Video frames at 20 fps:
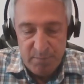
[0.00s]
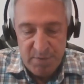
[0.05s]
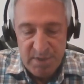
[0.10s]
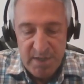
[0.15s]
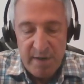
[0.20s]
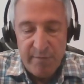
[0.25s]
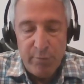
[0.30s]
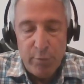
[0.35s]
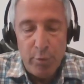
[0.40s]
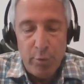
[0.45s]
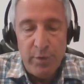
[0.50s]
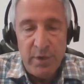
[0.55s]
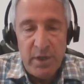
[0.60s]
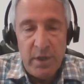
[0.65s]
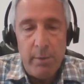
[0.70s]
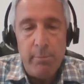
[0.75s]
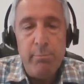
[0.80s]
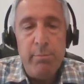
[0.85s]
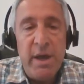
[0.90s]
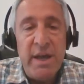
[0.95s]
several
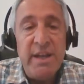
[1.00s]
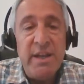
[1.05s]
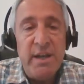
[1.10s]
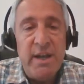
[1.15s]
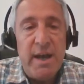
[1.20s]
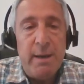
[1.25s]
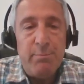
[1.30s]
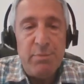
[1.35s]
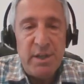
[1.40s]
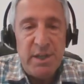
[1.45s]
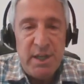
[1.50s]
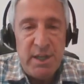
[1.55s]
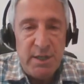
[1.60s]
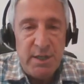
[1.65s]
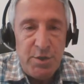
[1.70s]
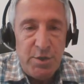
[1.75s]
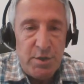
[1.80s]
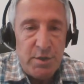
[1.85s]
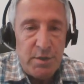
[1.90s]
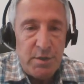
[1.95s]
embedded
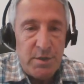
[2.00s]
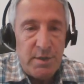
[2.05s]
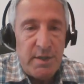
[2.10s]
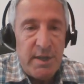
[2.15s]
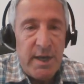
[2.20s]
applications